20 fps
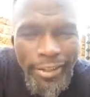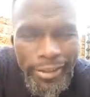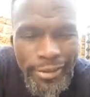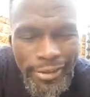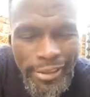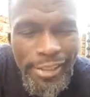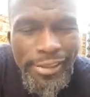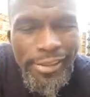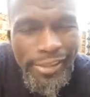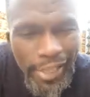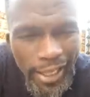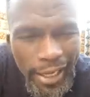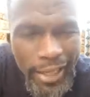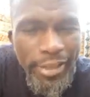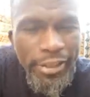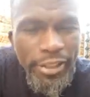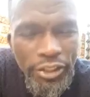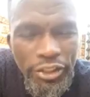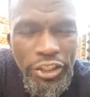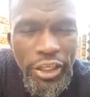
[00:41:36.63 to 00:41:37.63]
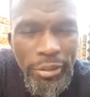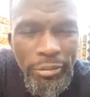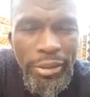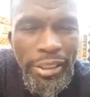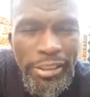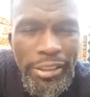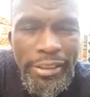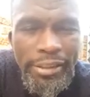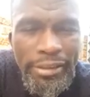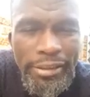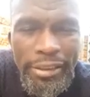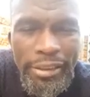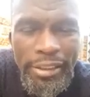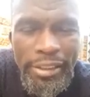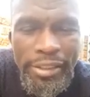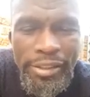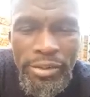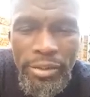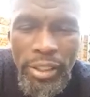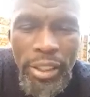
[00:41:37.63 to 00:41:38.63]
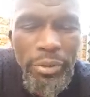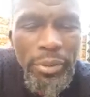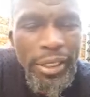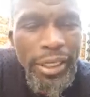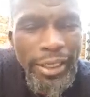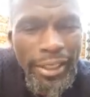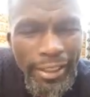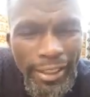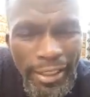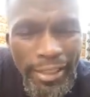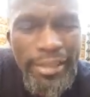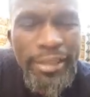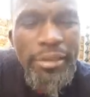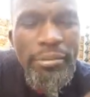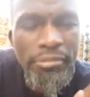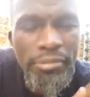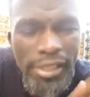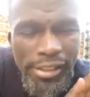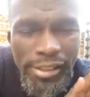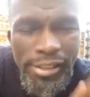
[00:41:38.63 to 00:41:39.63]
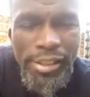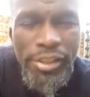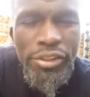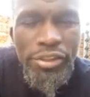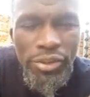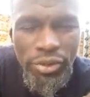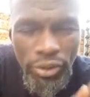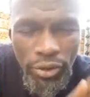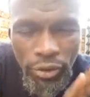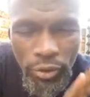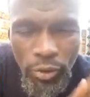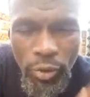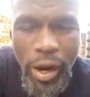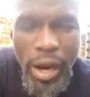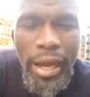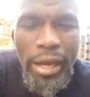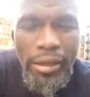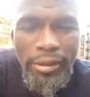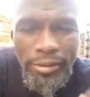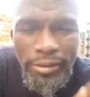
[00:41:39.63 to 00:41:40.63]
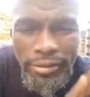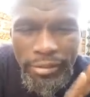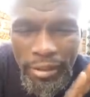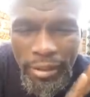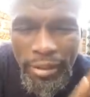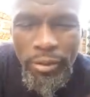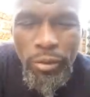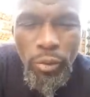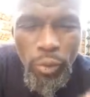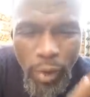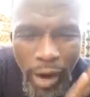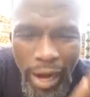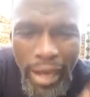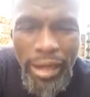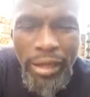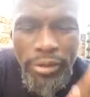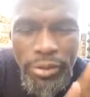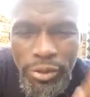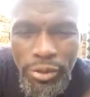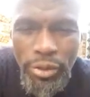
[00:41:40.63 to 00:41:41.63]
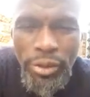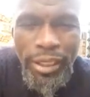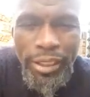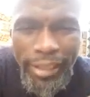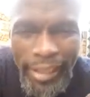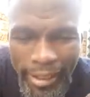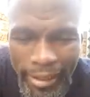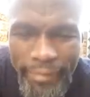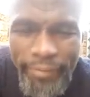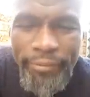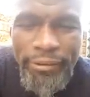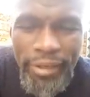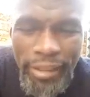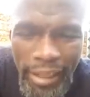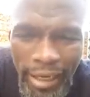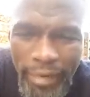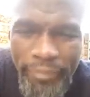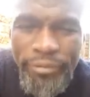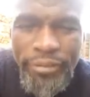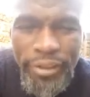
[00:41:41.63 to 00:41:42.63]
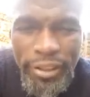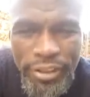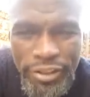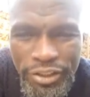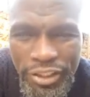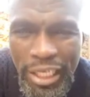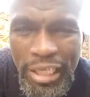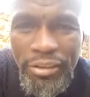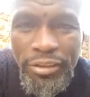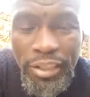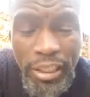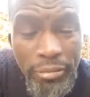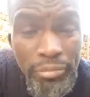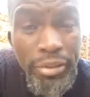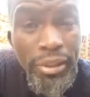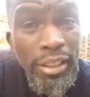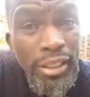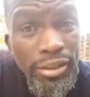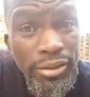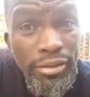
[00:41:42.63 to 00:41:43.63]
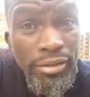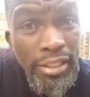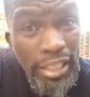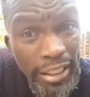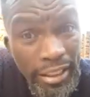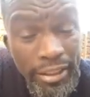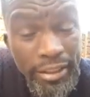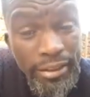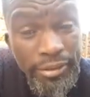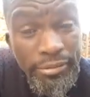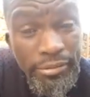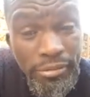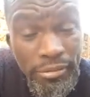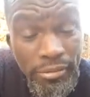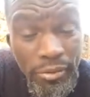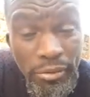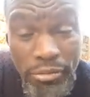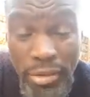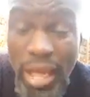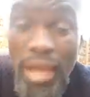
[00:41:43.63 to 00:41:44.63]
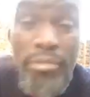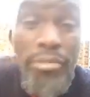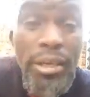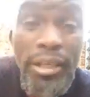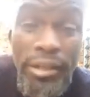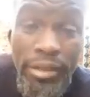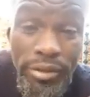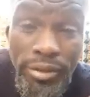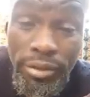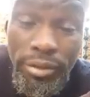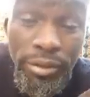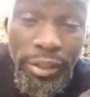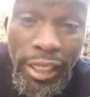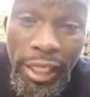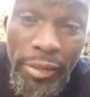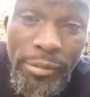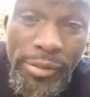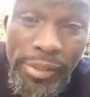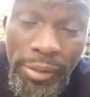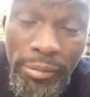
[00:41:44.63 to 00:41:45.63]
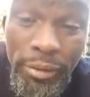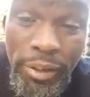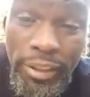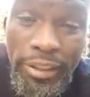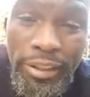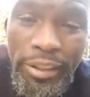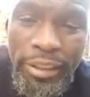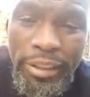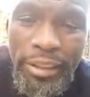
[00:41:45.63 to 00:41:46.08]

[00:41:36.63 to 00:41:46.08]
Just tag the share button so that we can let the message go wild, so that every African child can begin to think. Maybe you could help someone